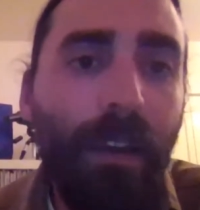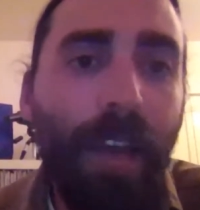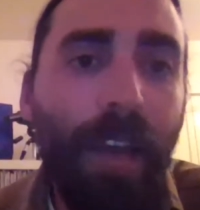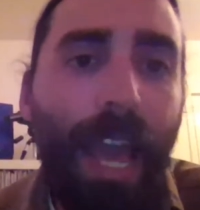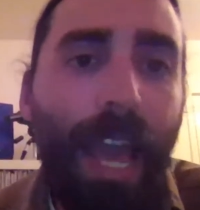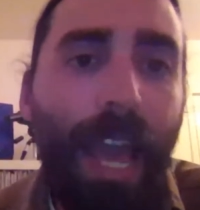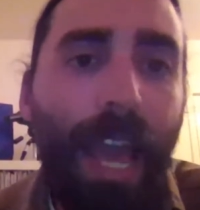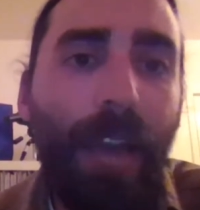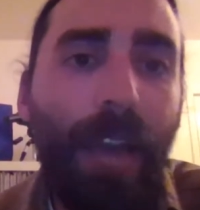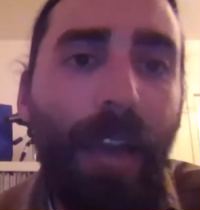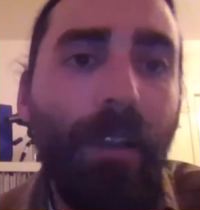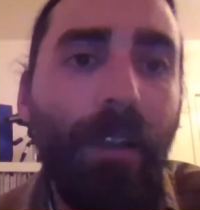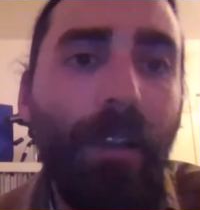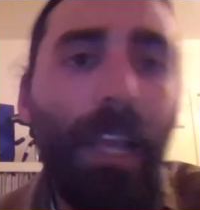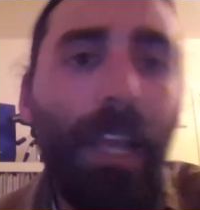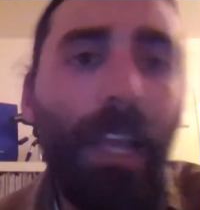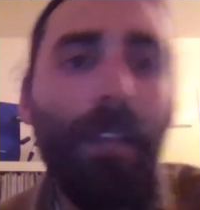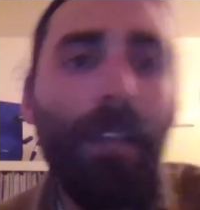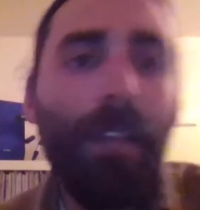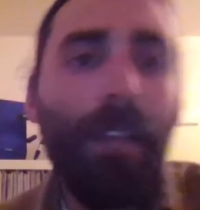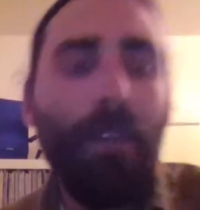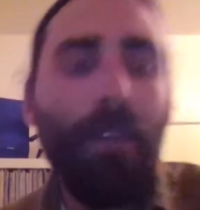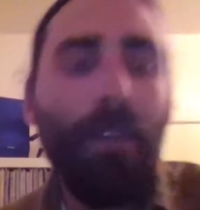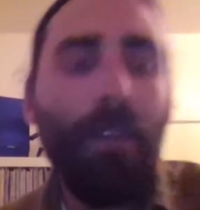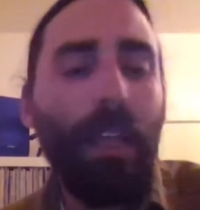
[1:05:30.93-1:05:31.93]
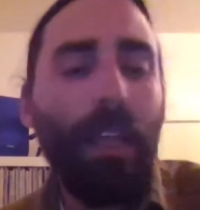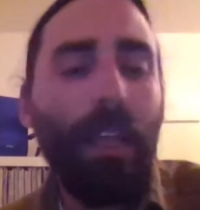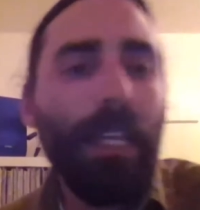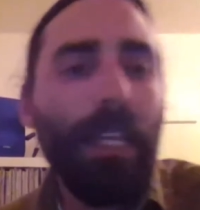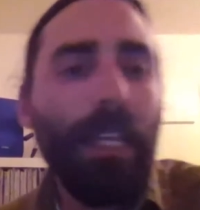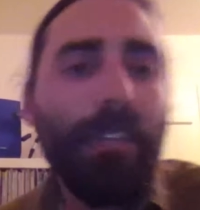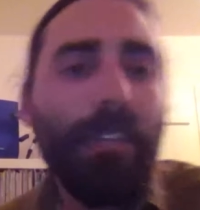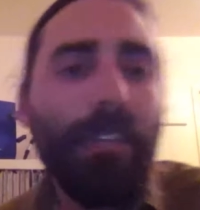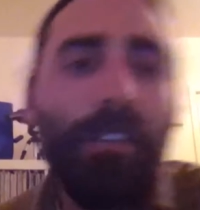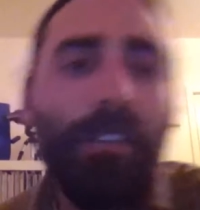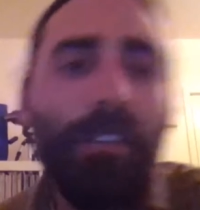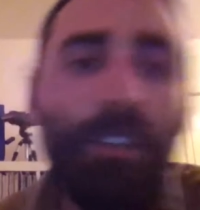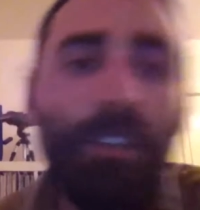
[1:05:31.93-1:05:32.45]
and in less
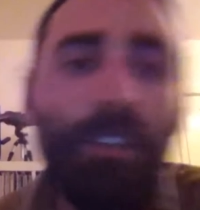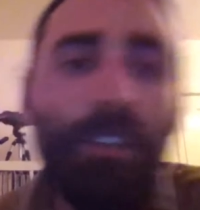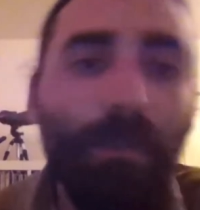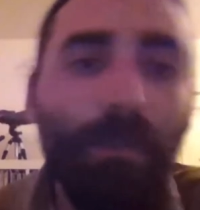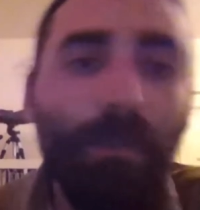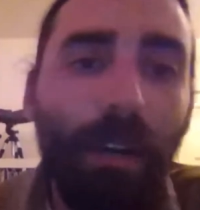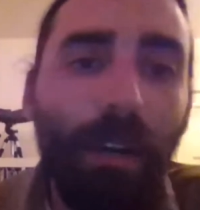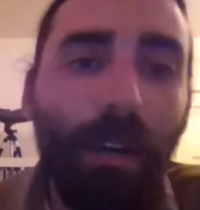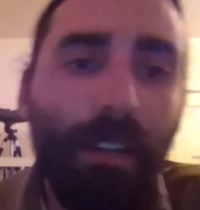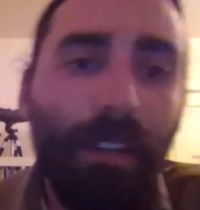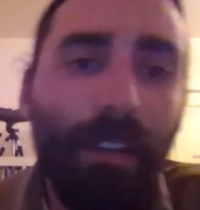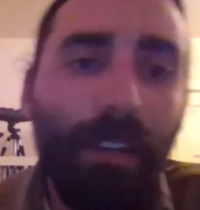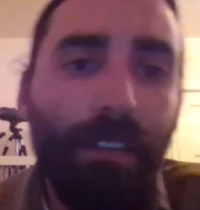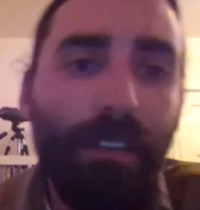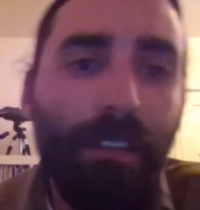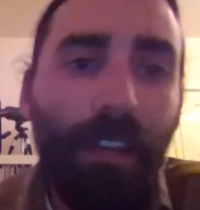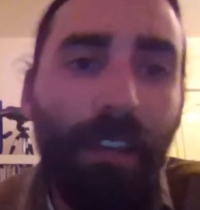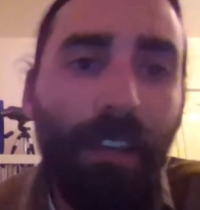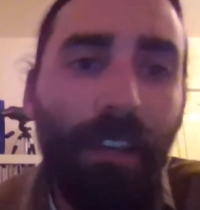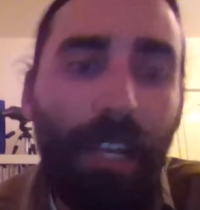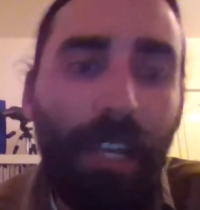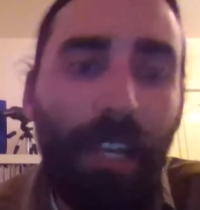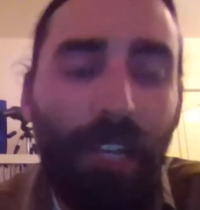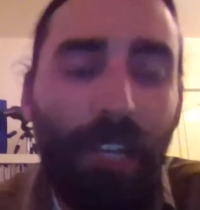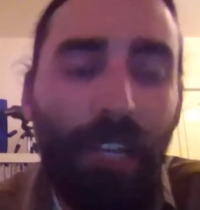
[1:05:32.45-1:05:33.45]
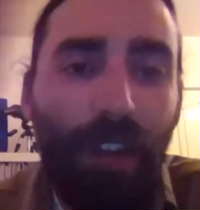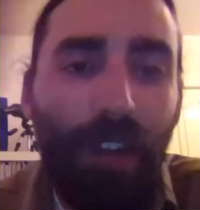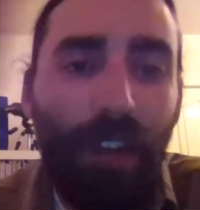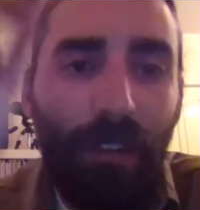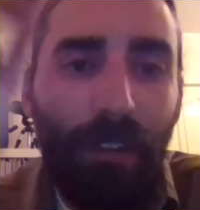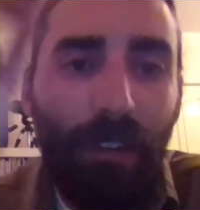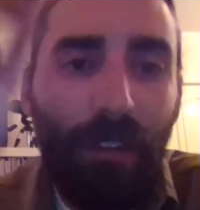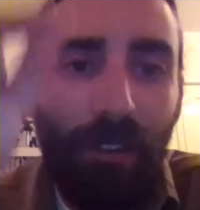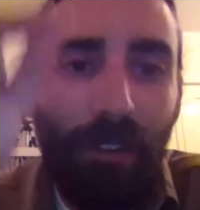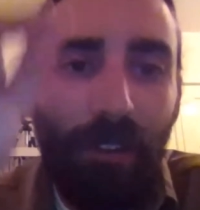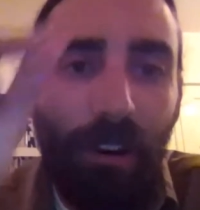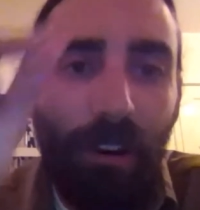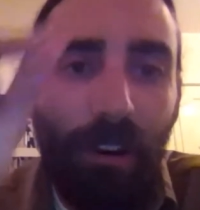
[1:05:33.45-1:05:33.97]
than two months, he
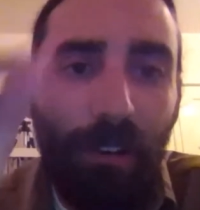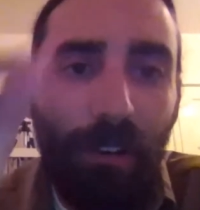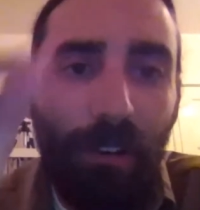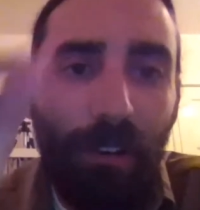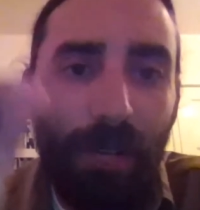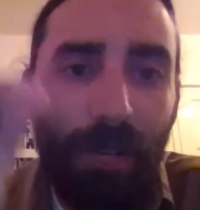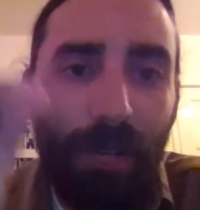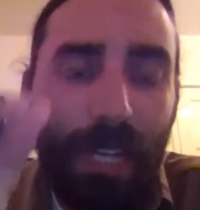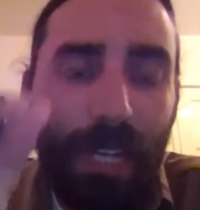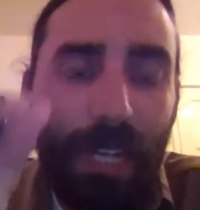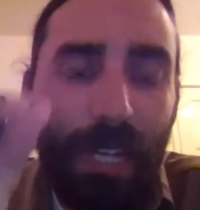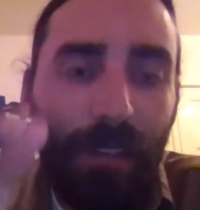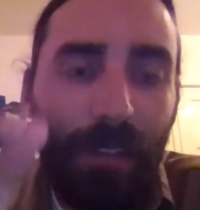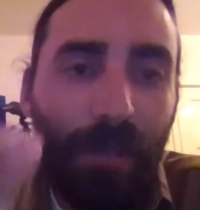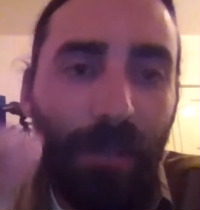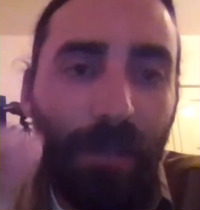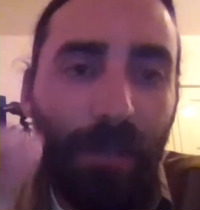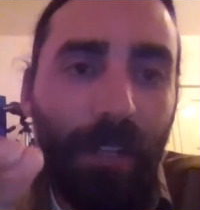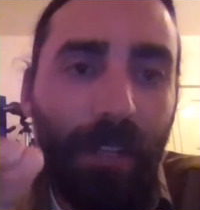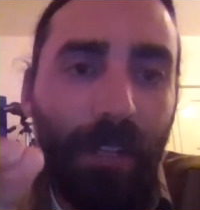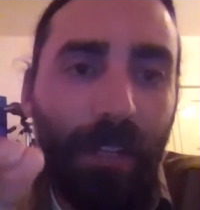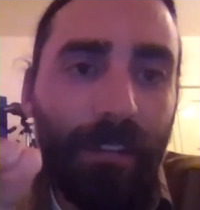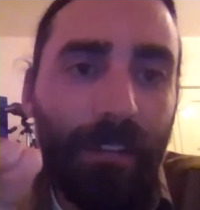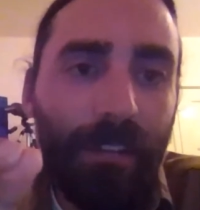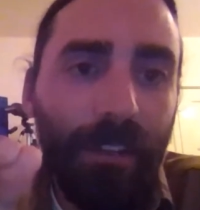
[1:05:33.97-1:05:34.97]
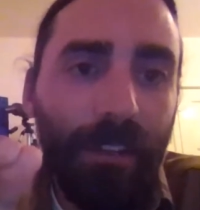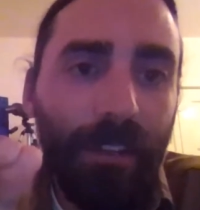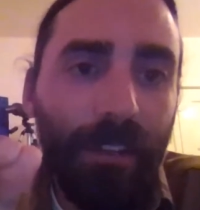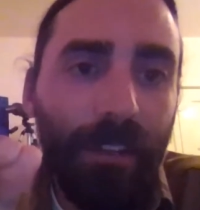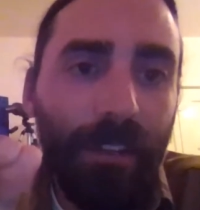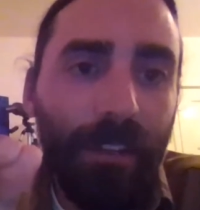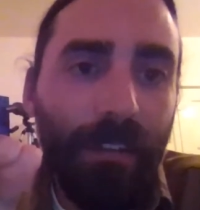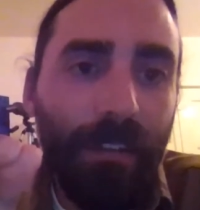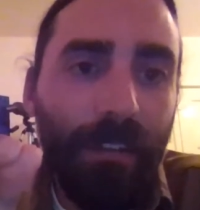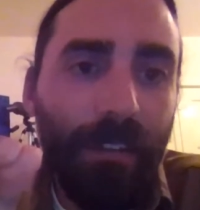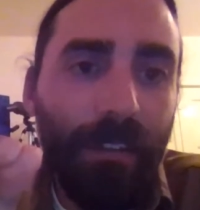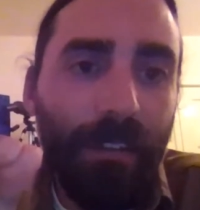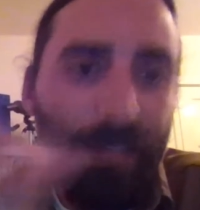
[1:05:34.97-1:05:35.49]
traveled all the way down the peninsula,
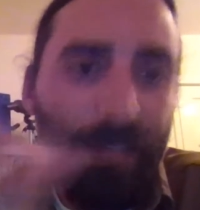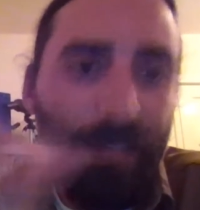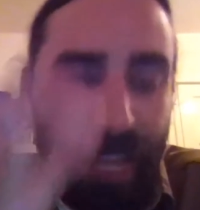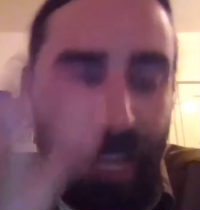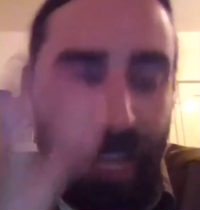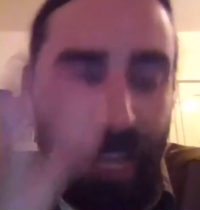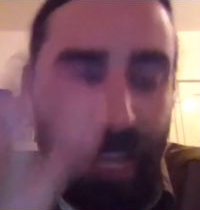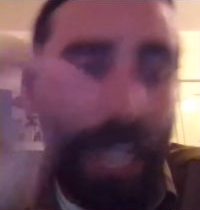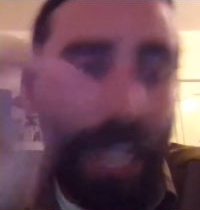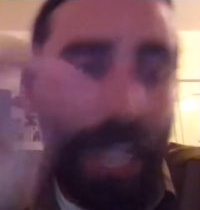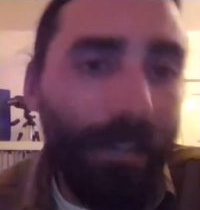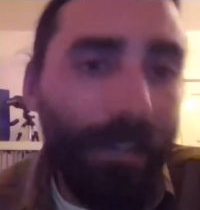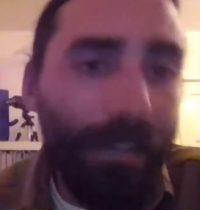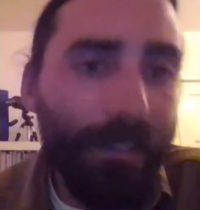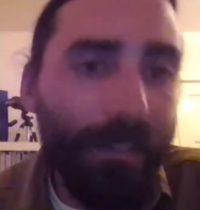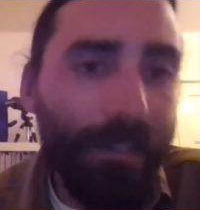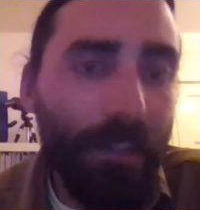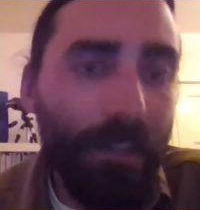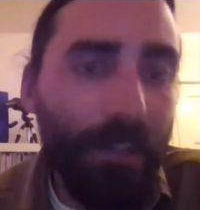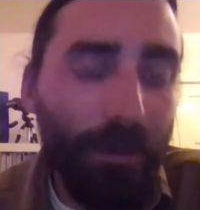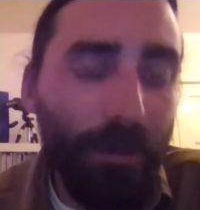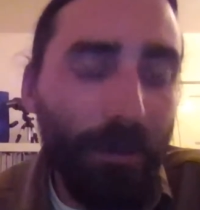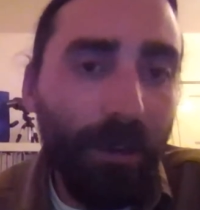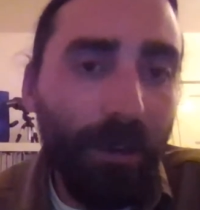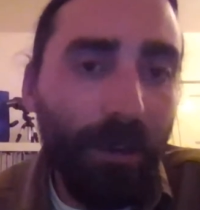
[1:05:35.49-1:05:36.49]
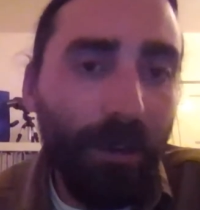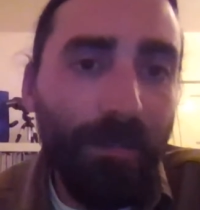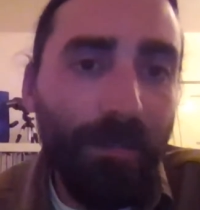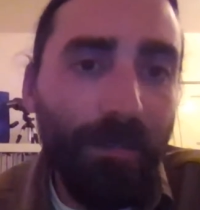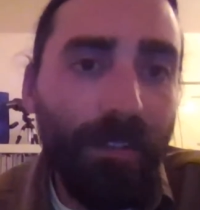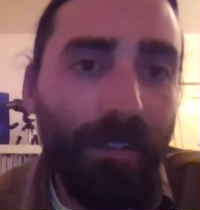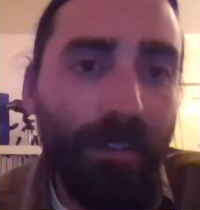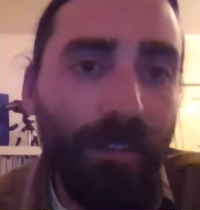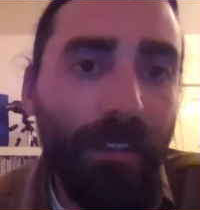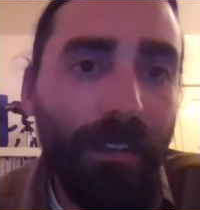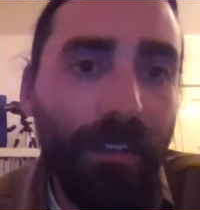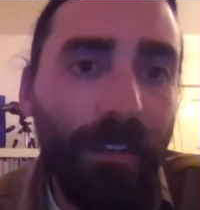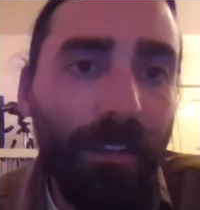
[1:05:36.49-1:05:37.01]
staying in the suburbs,
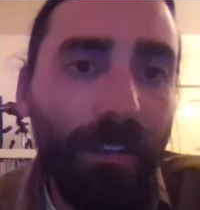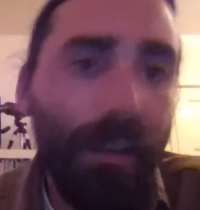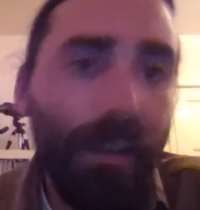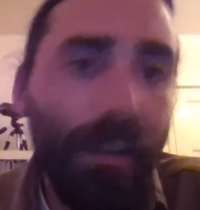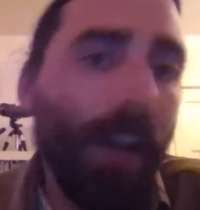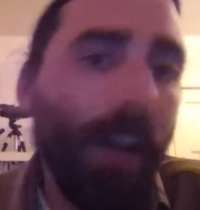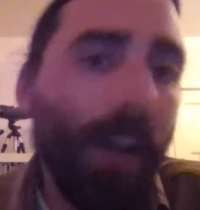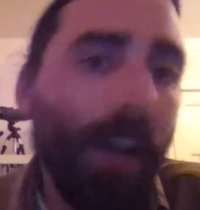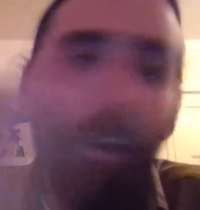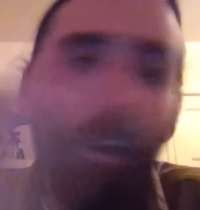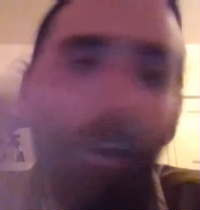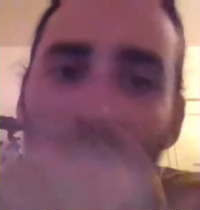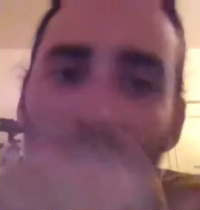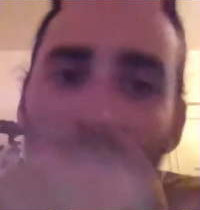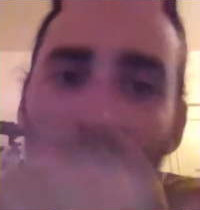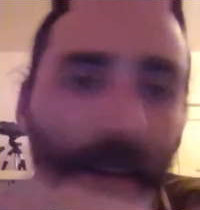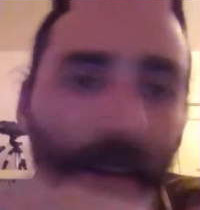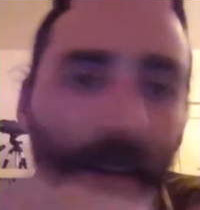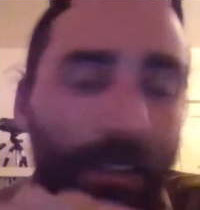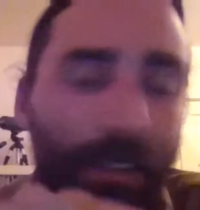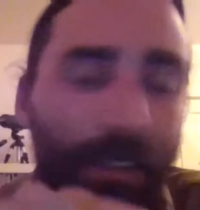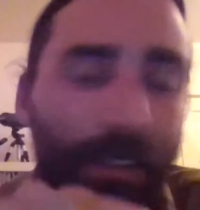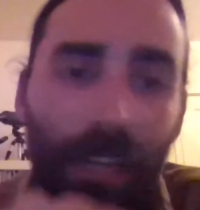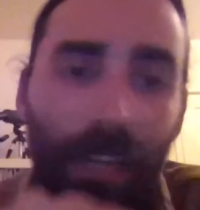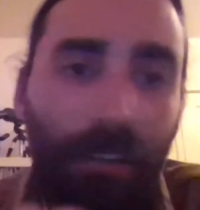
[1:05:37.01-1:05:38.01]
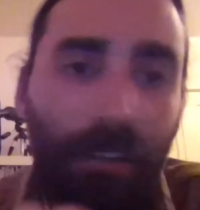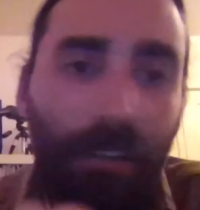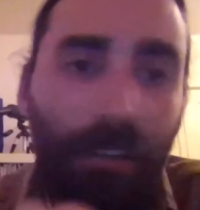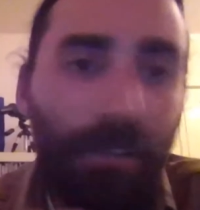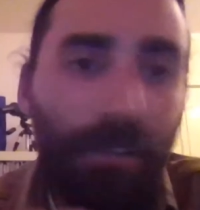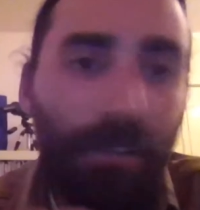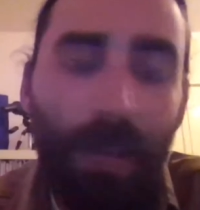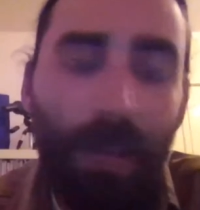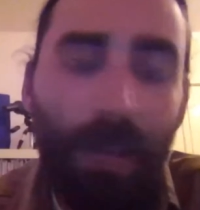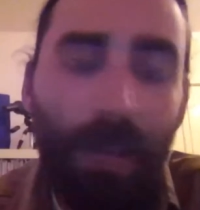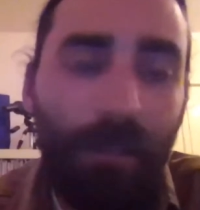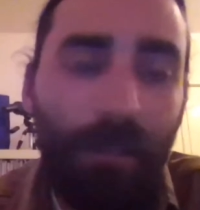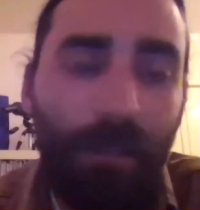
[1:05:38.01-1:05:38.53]
not going into the Santa Cruz
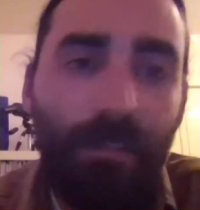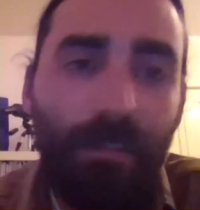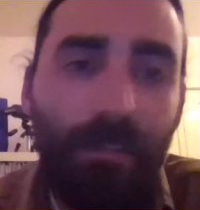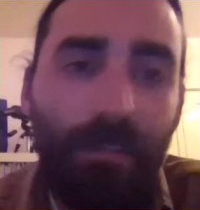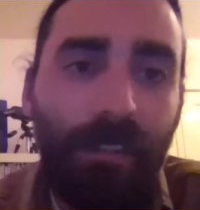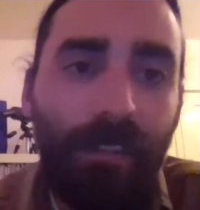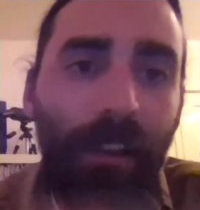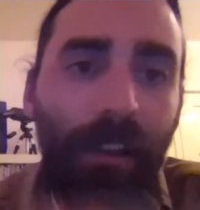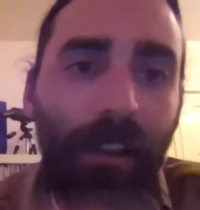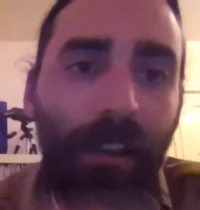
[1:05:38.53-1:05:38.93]
Mountains,